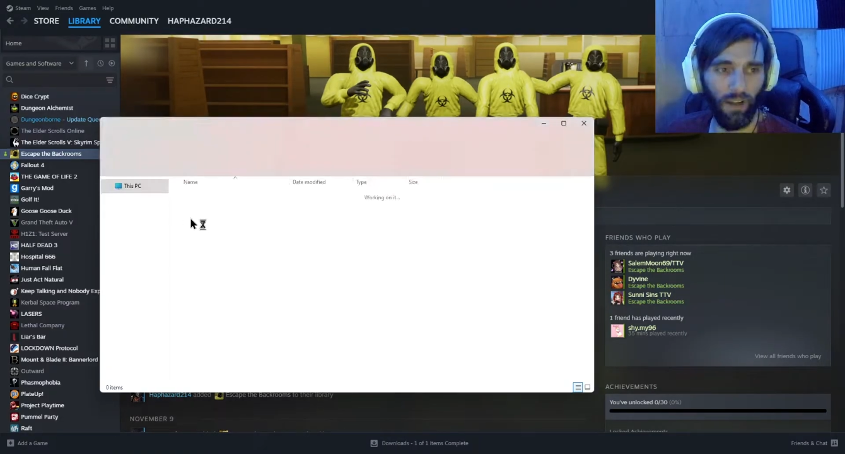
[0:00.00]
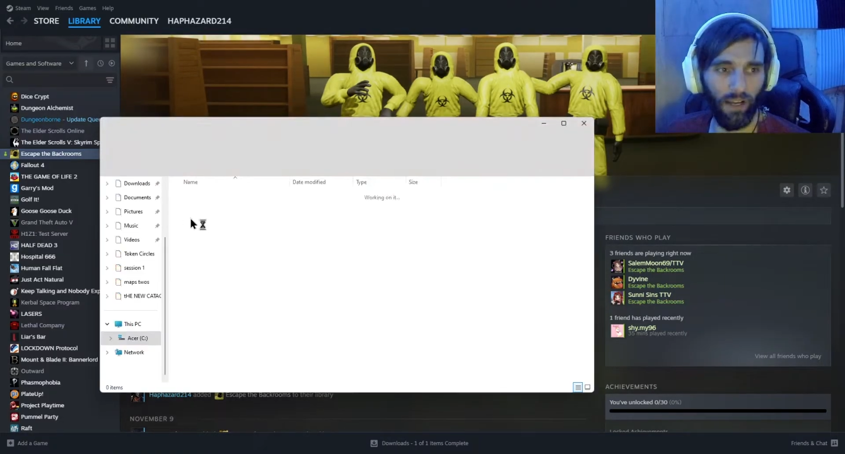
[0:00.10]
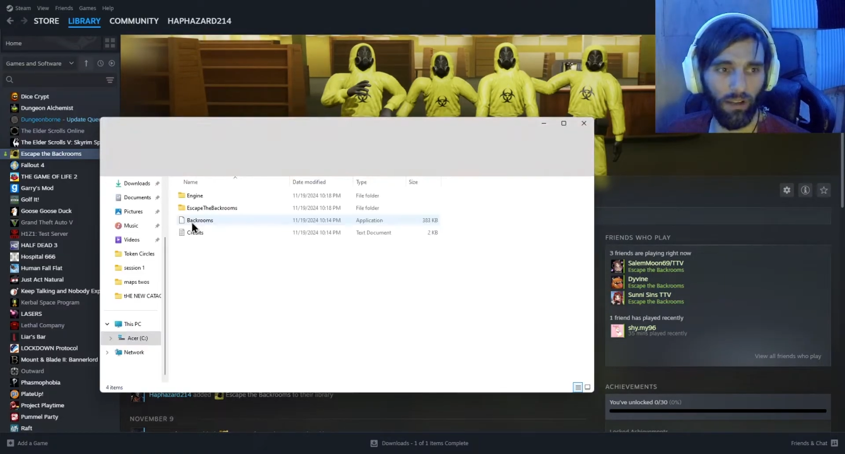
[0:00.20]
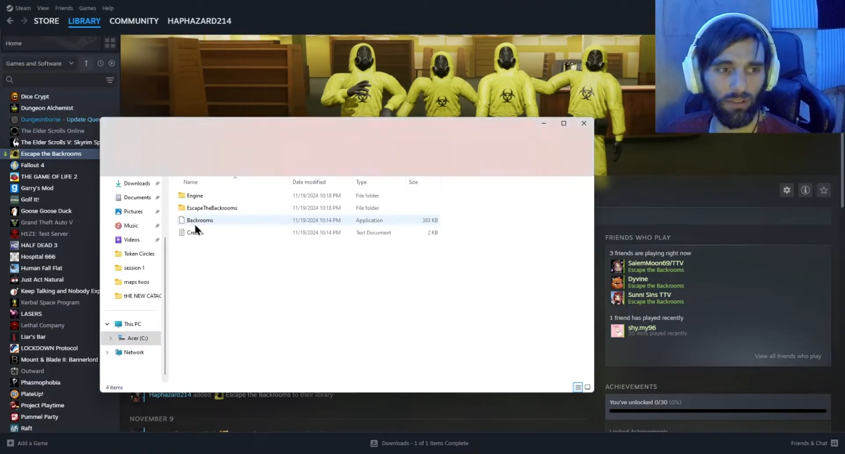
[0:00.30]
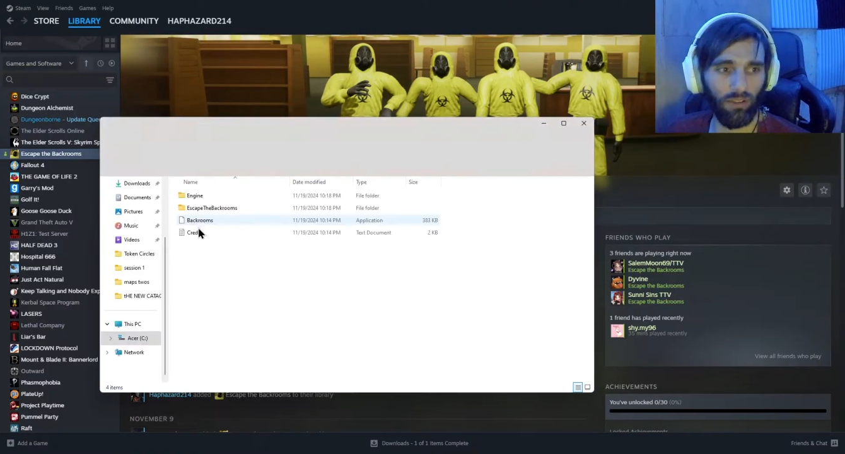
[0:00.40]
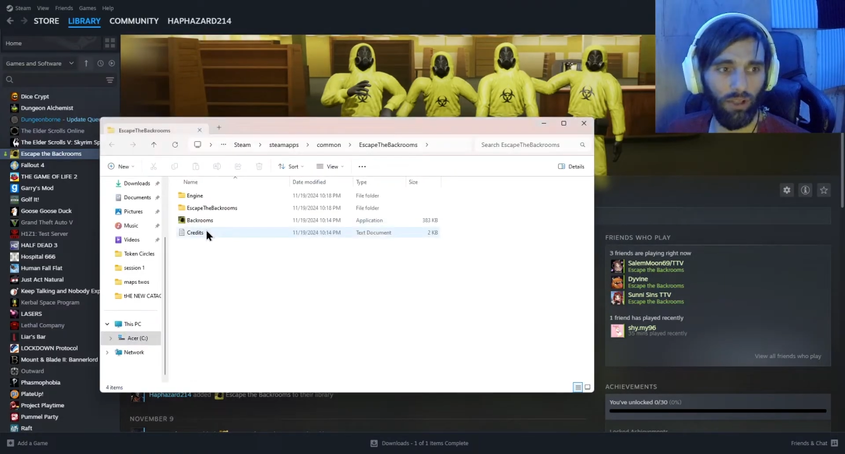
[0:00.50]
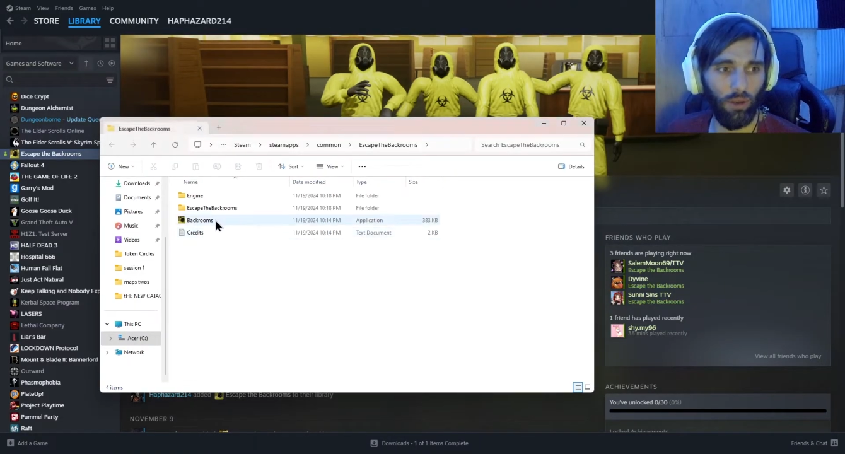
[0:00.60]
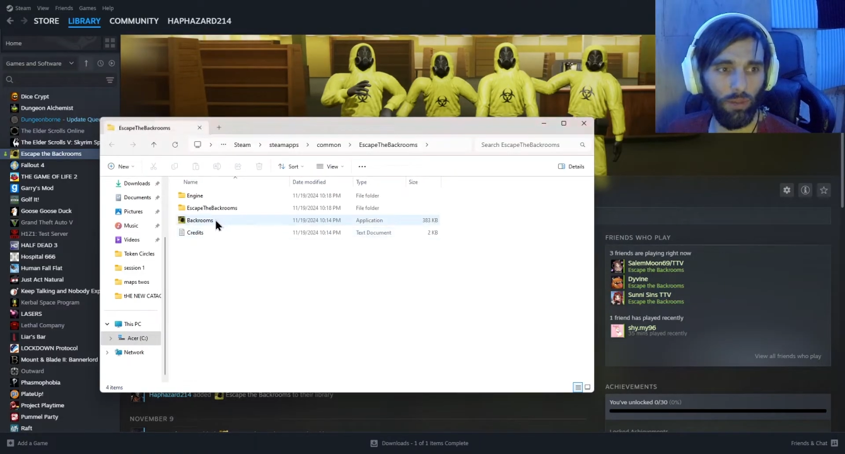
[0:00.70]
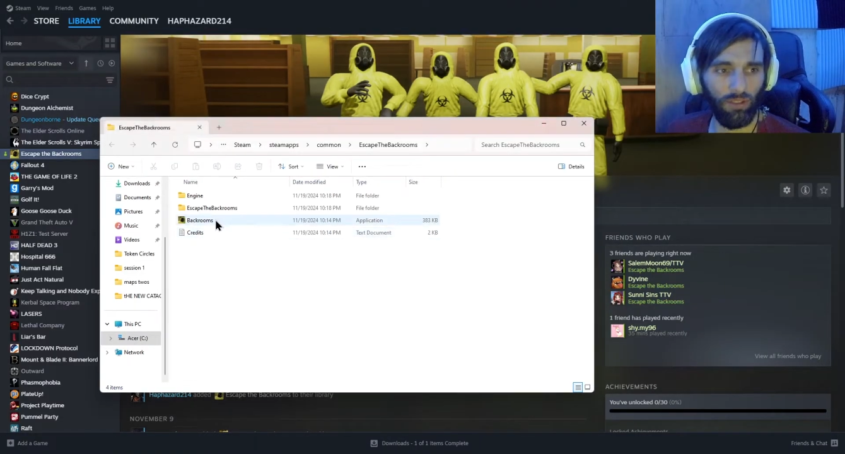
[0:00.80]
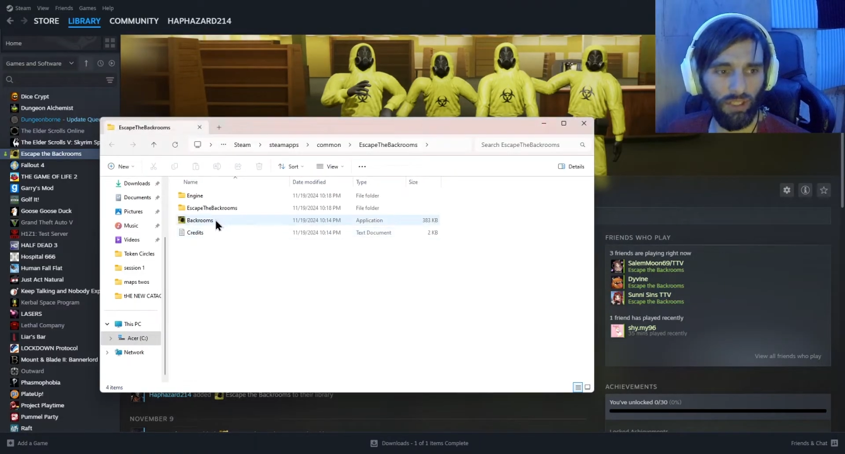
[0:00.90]
files.
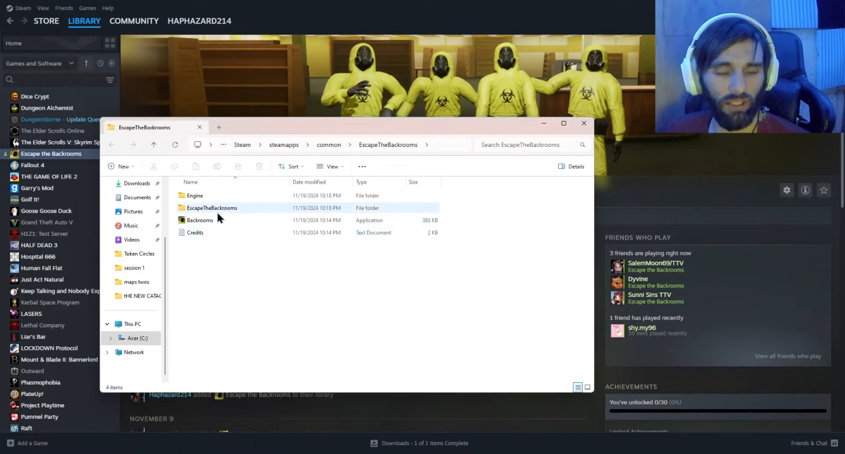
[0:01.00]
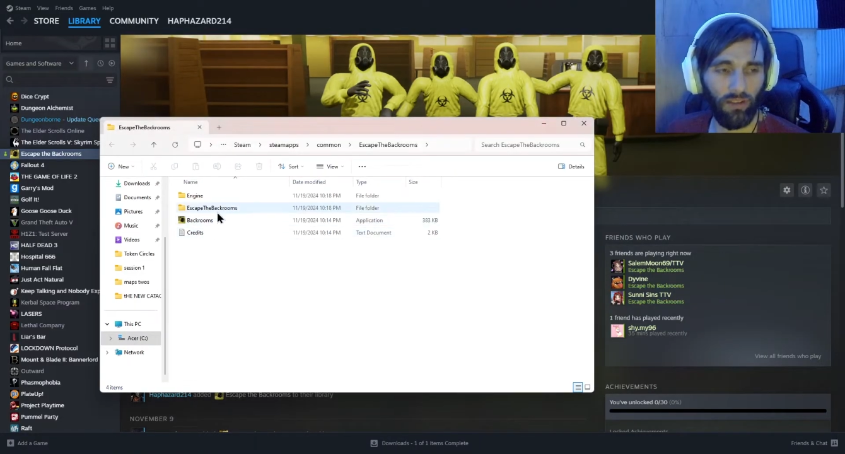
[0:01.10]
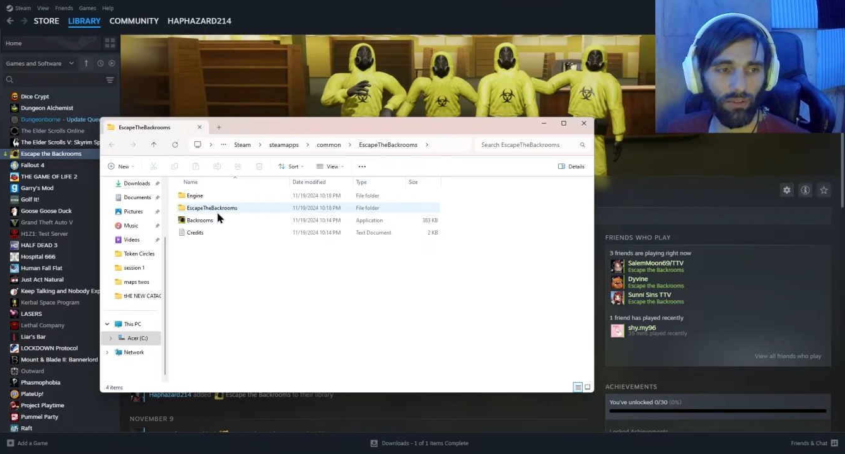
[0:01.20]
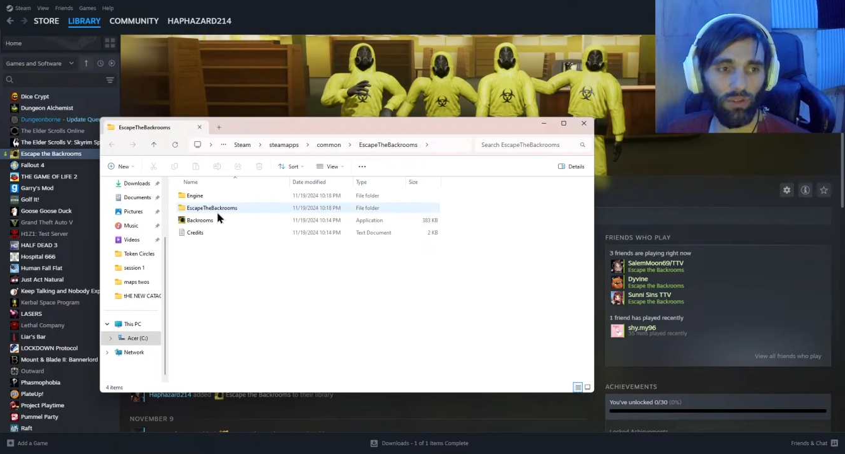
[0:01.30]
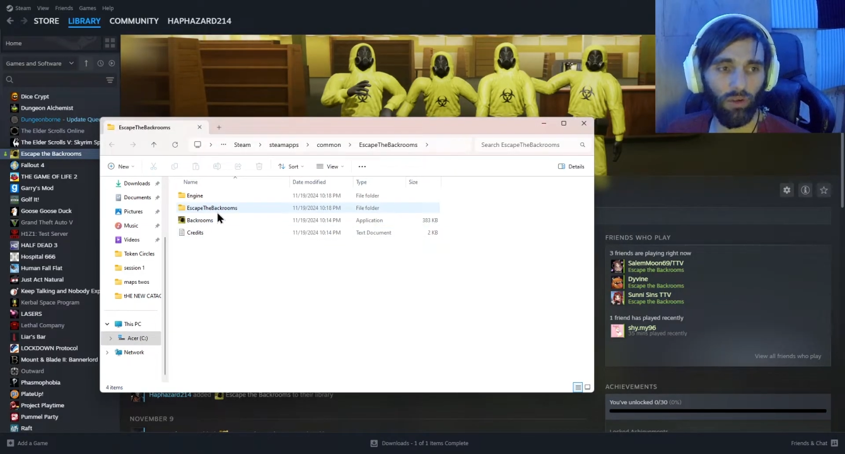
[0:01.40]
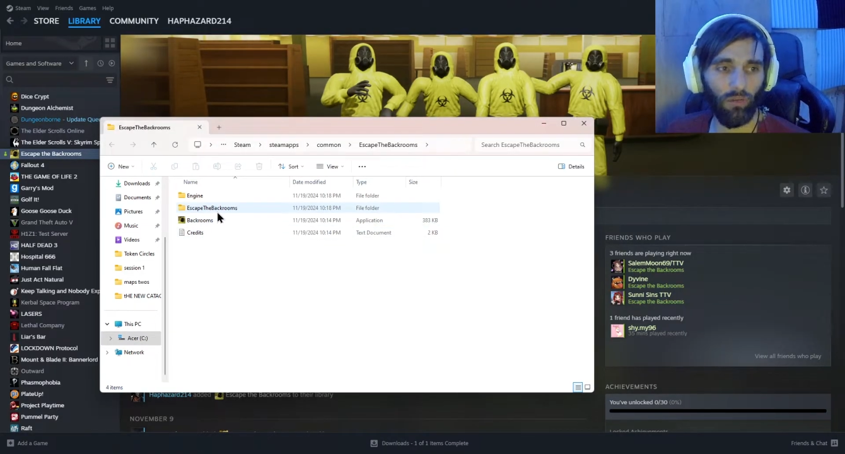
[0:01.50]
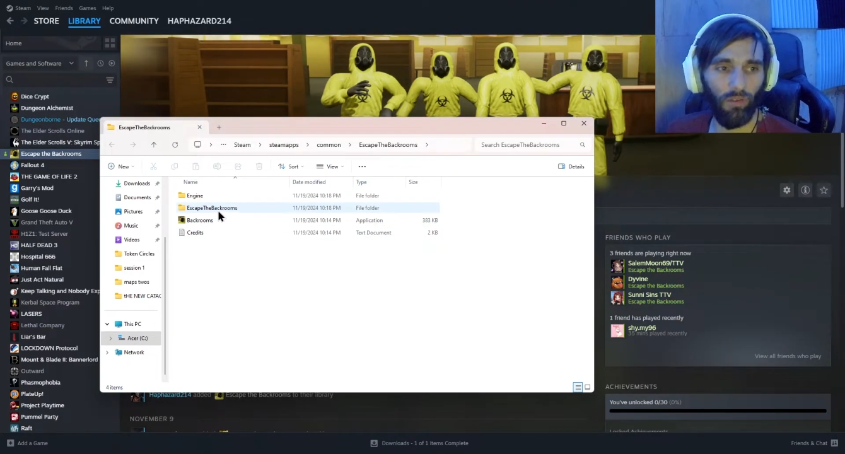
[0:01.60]
Once you get those local